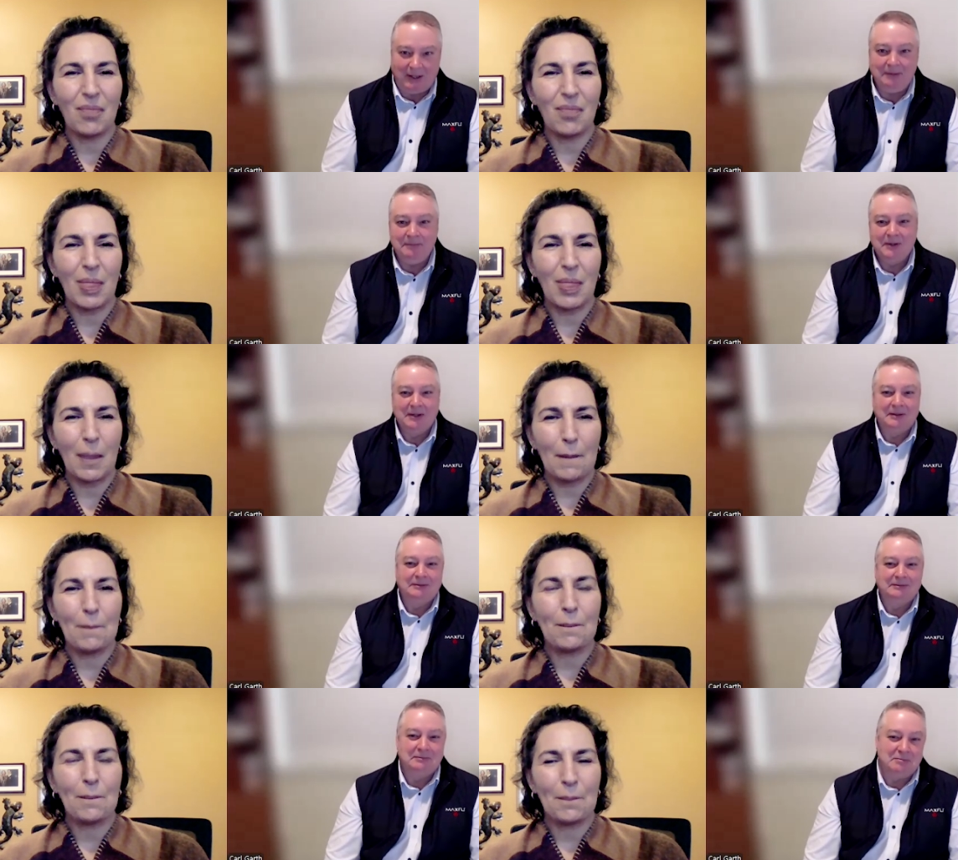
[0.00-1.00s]
Speaker 1: one,
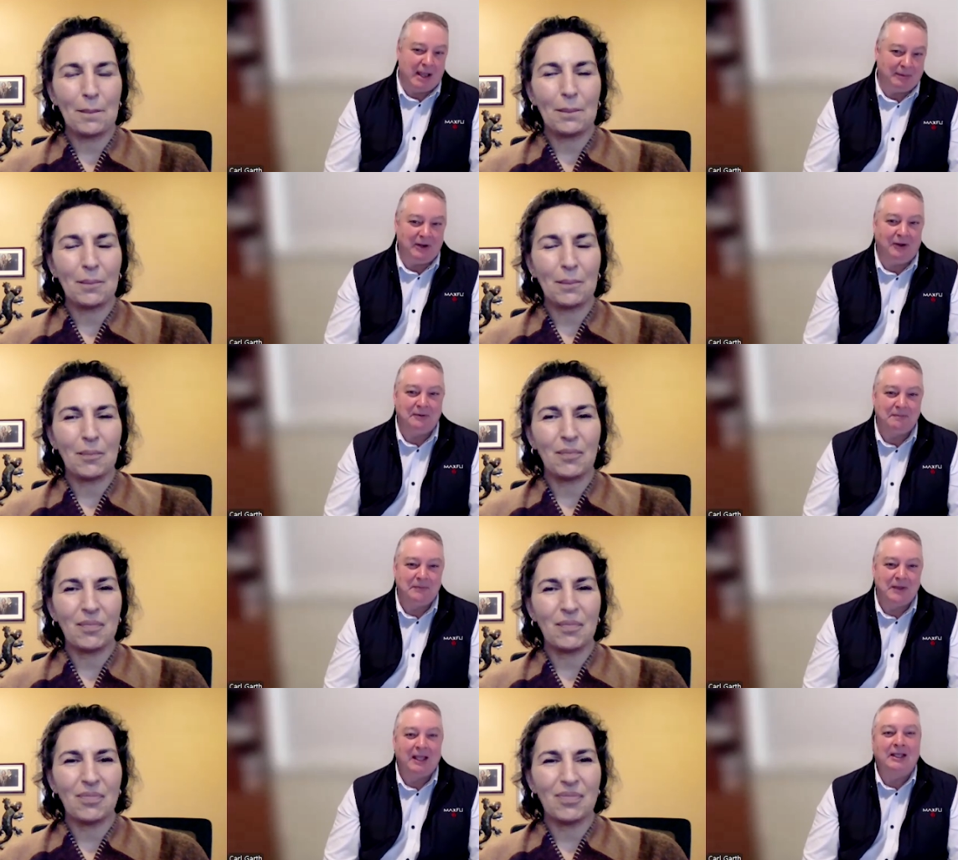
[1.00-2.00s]
maybe not.
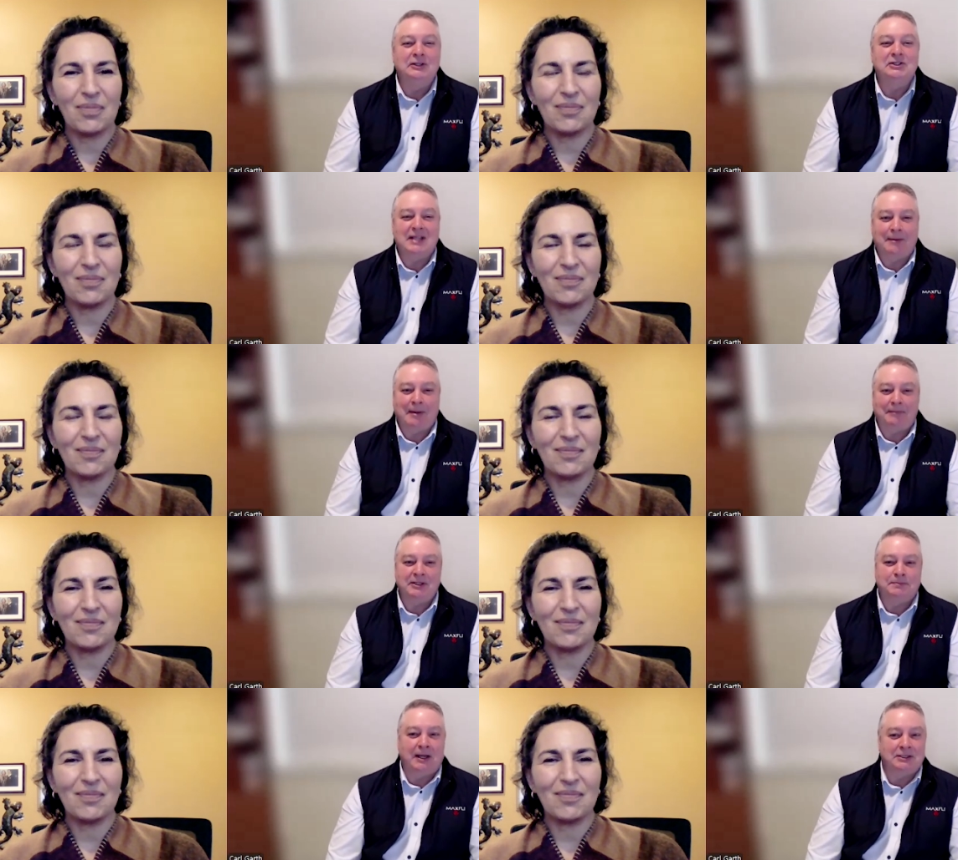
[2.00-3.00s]
Can you sum up
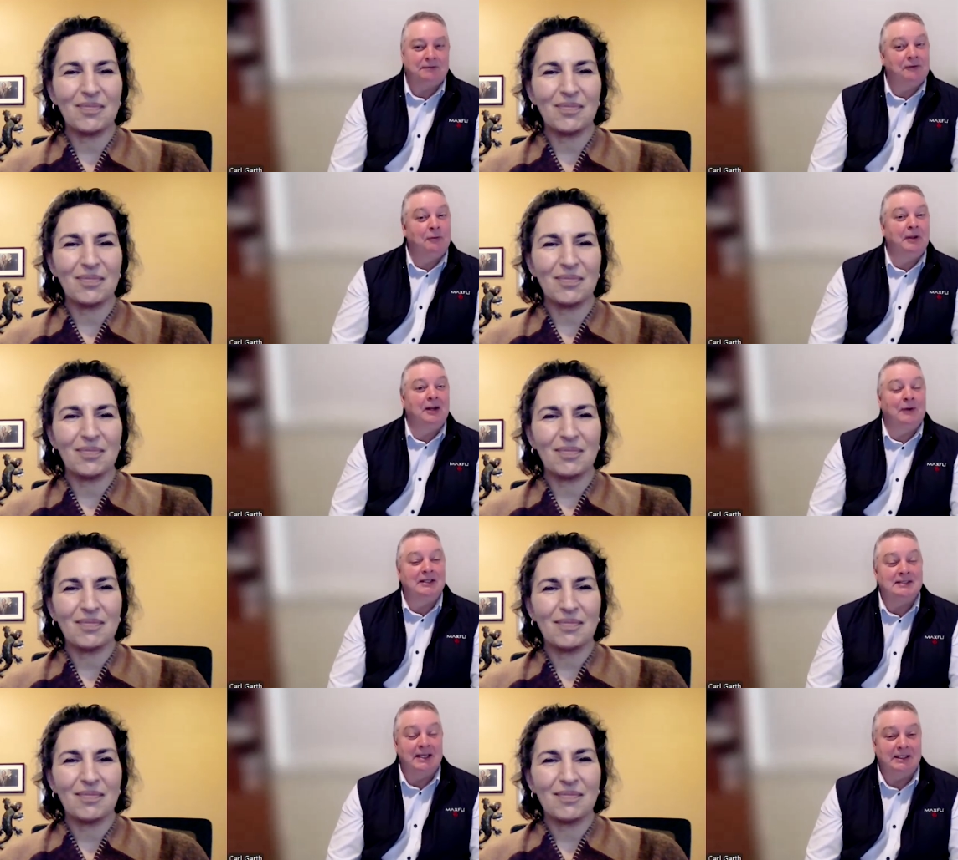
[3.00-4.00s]
this budget for me in
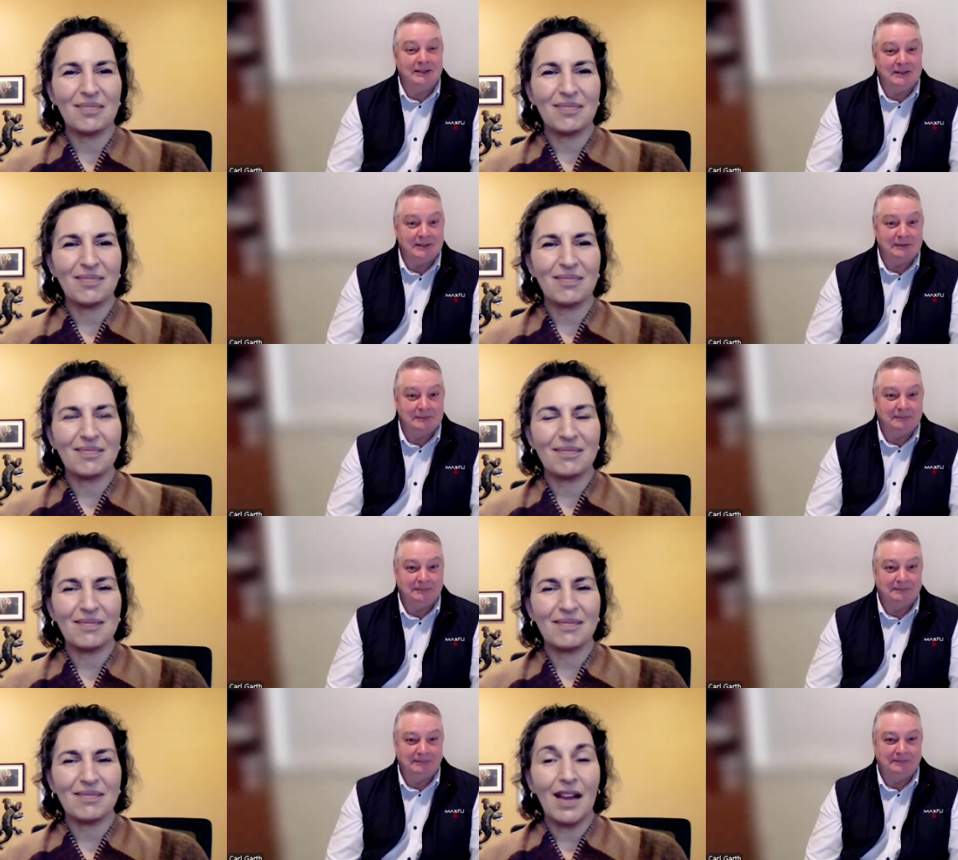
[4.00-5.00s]
one sentence?
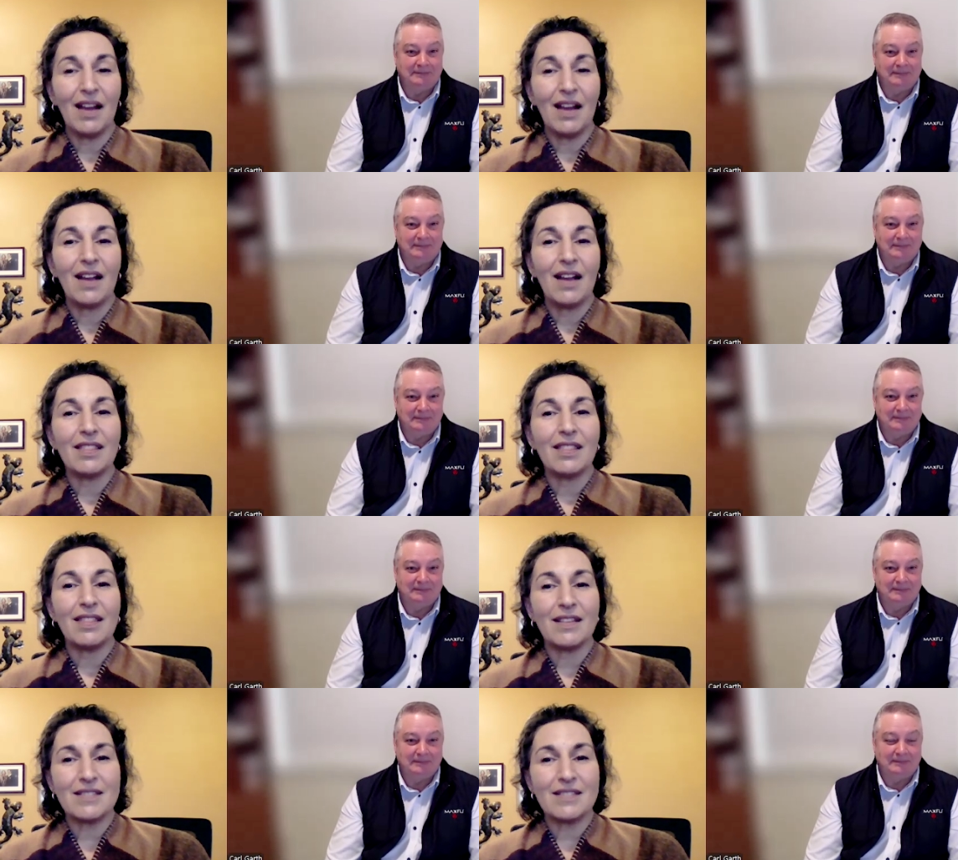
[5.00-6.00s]

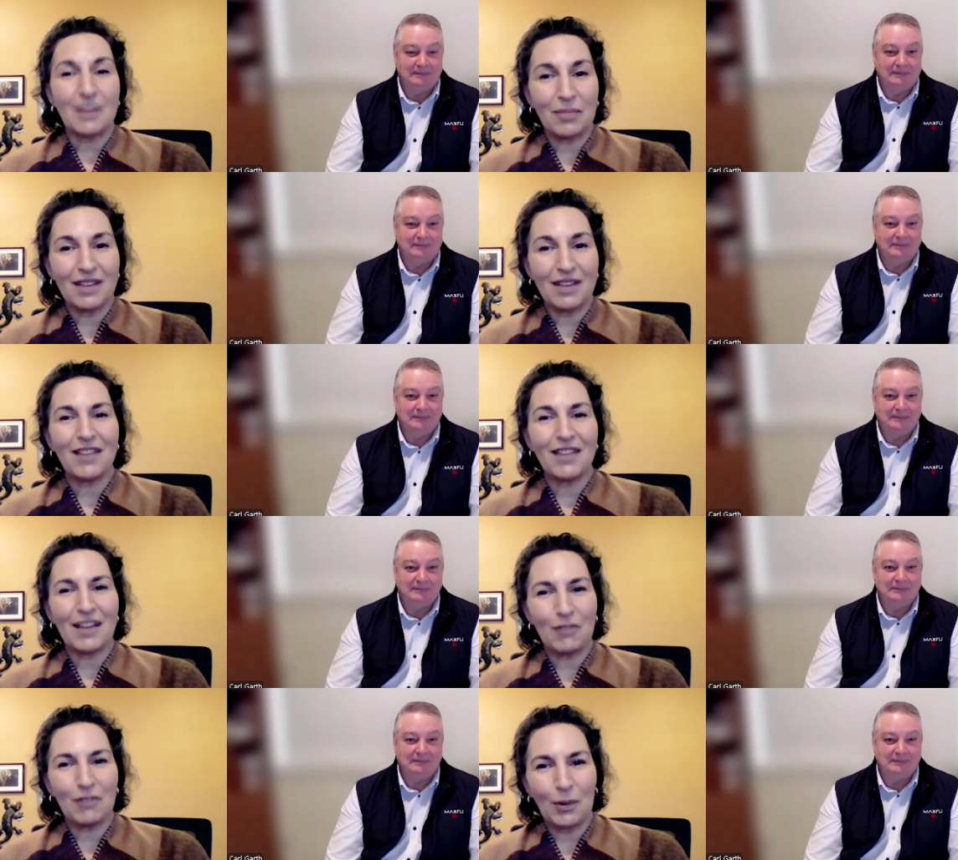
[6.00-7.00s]
Speaker 2: There's something for
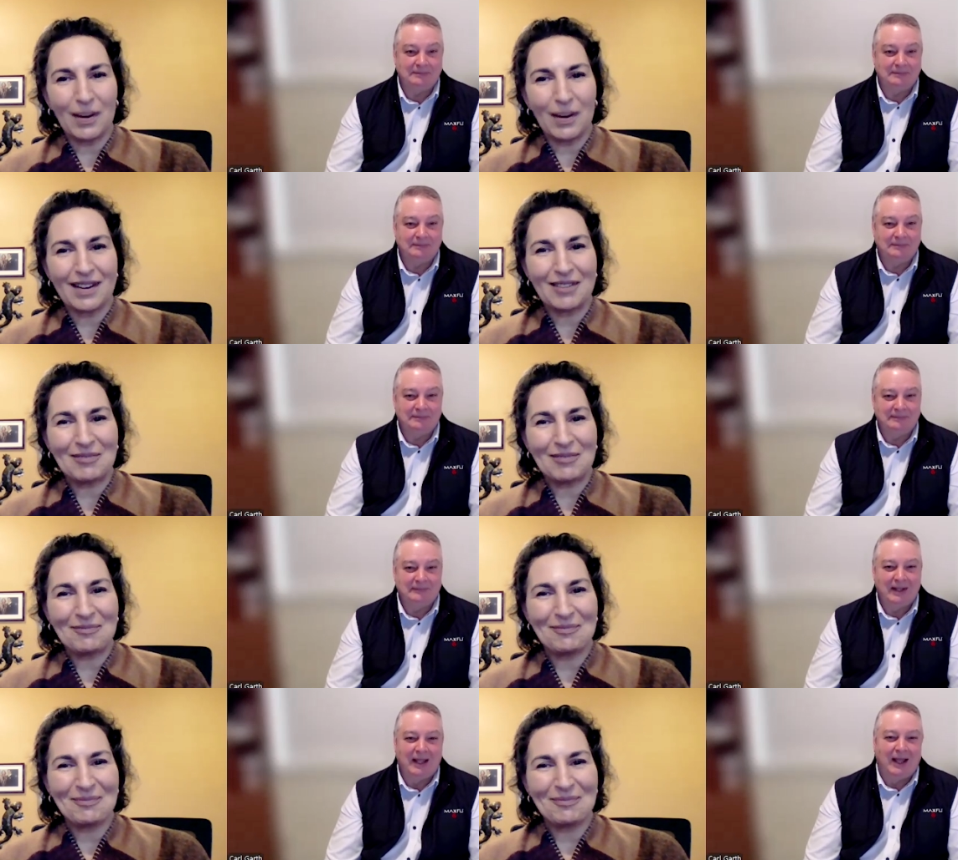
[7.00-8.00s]
everyone.
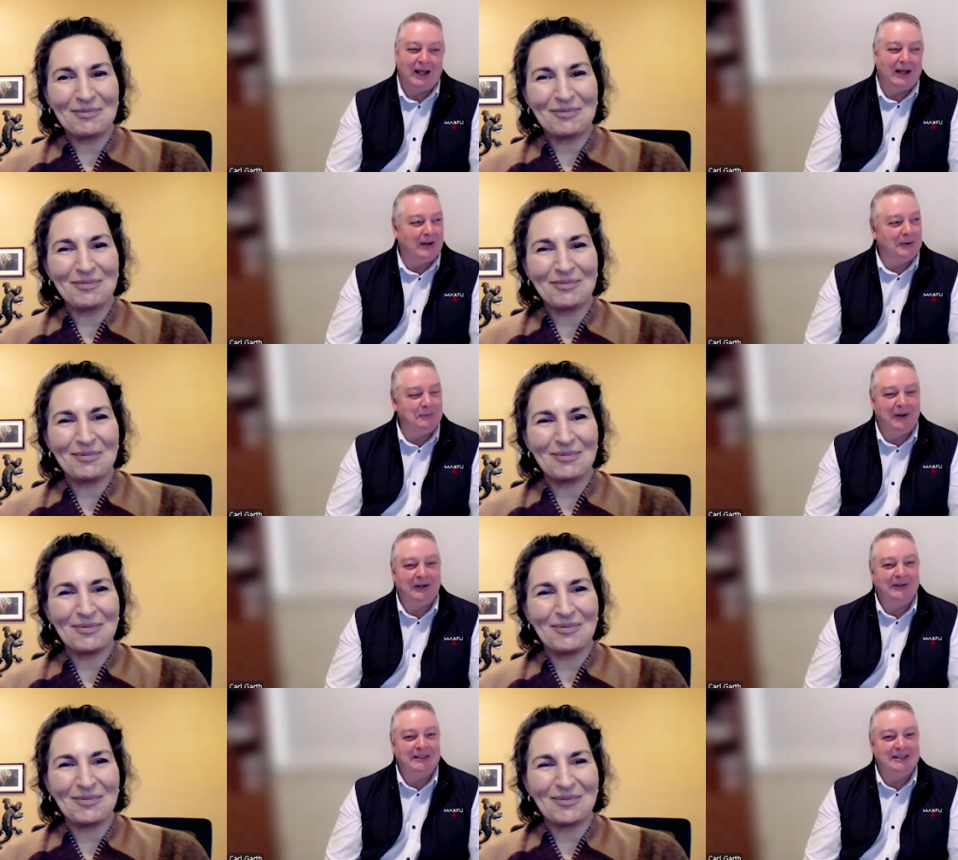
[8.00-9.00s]
Speaker 1: Oh
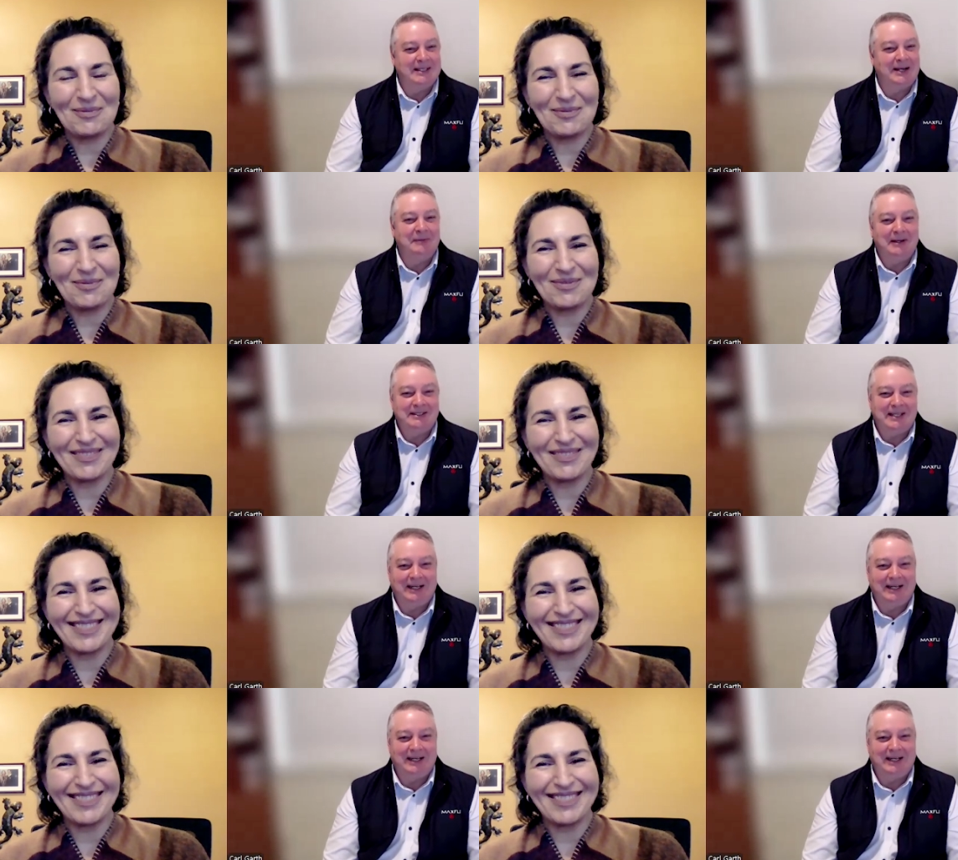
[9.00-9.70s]
my goodness, that almost